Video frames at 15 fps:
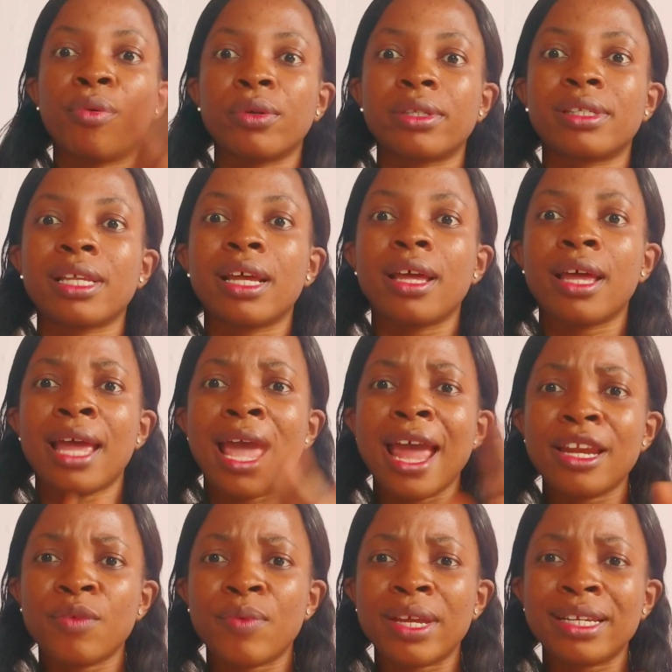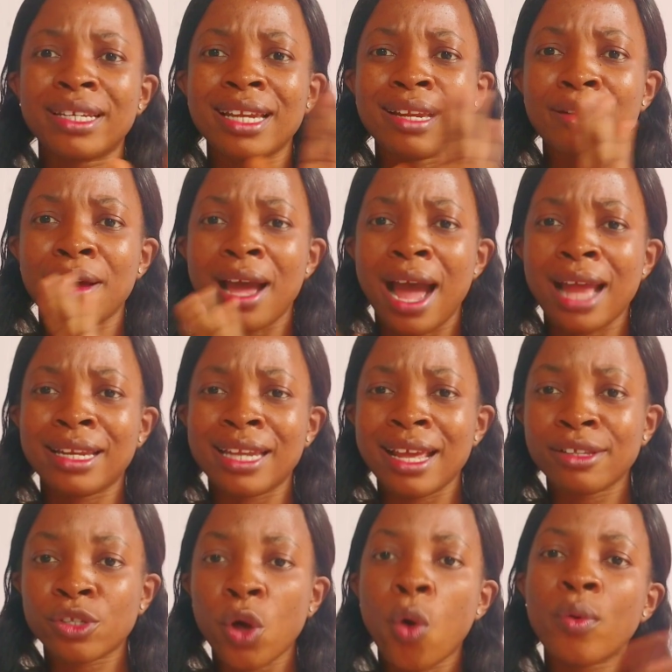But anyway,
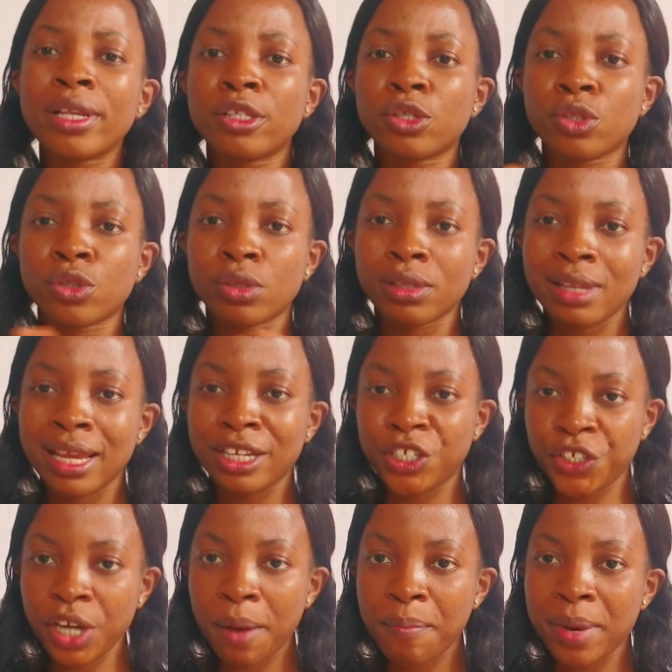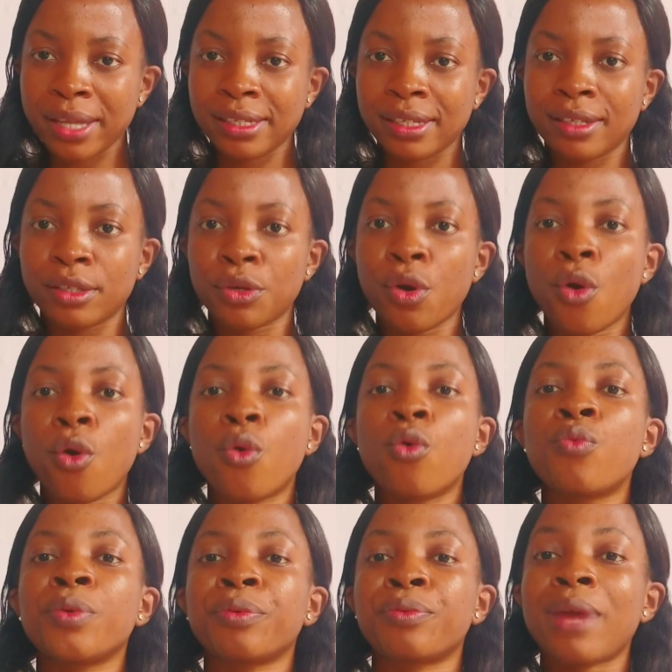there's always a chairperson
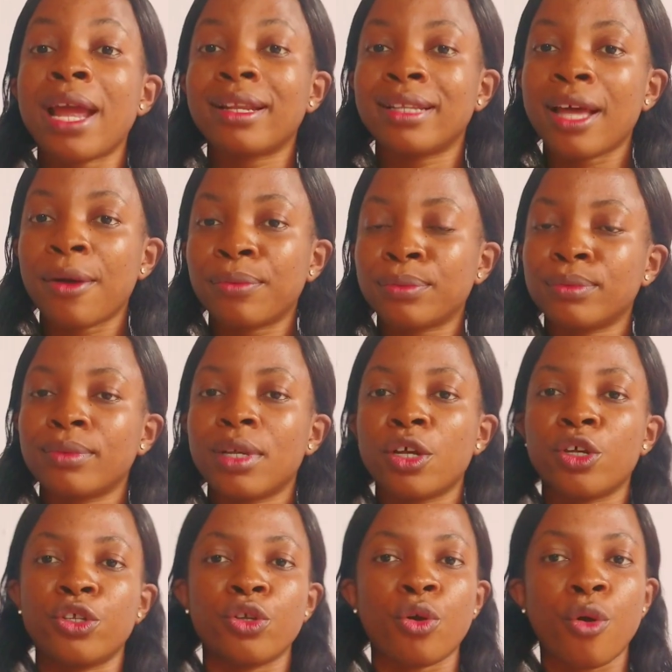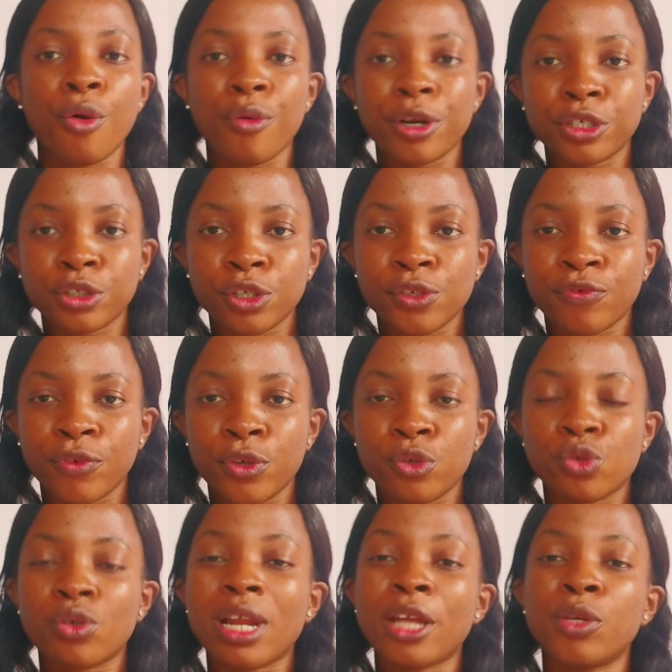who will write down your corrections for
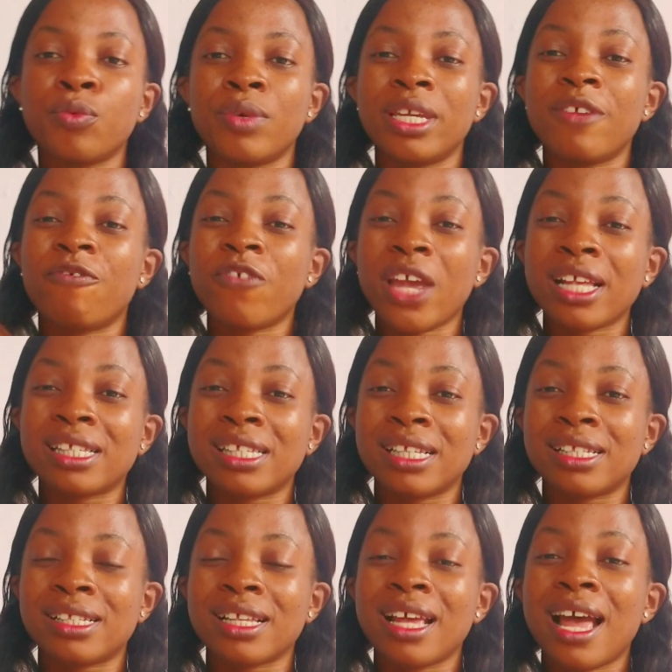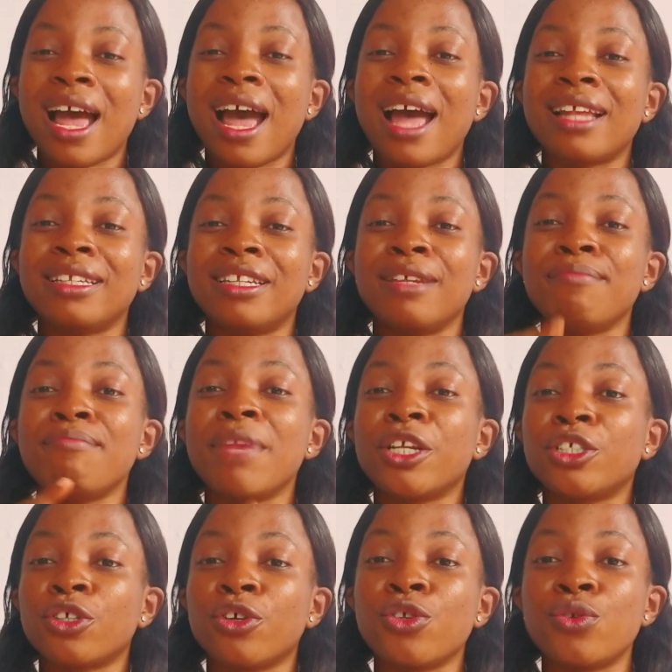you so that you will effect it, and they
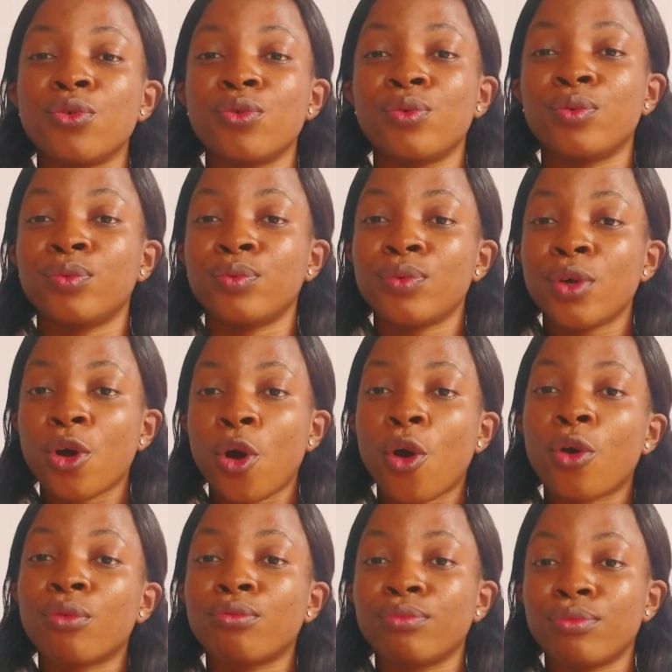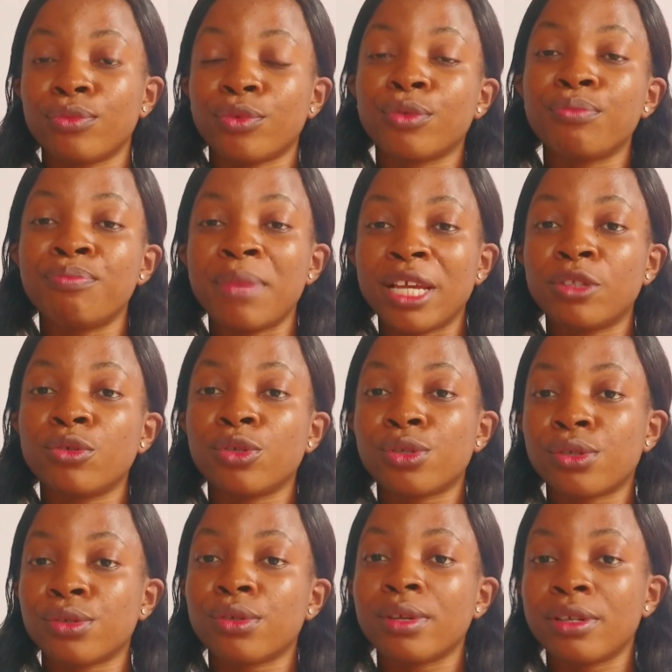make sure you make
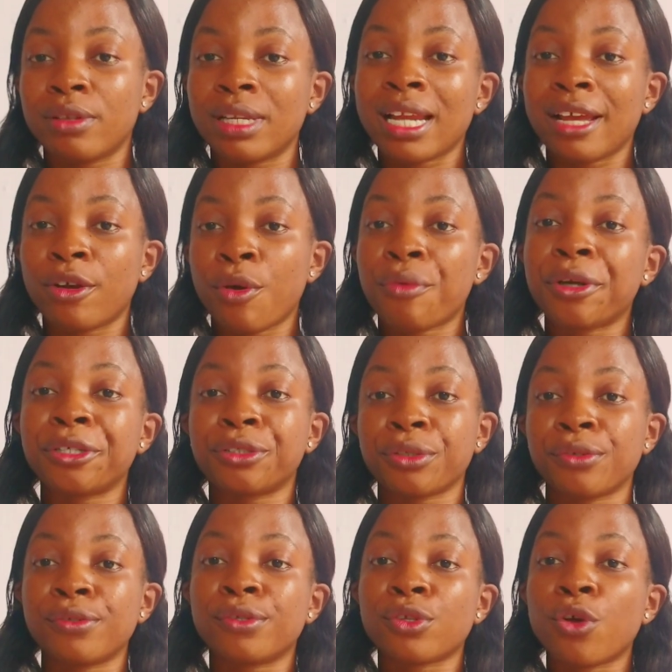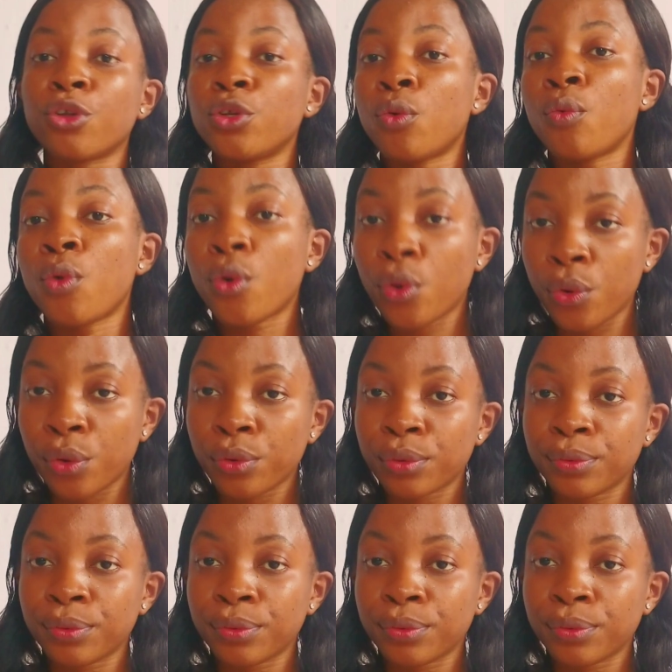those like corrections on your work.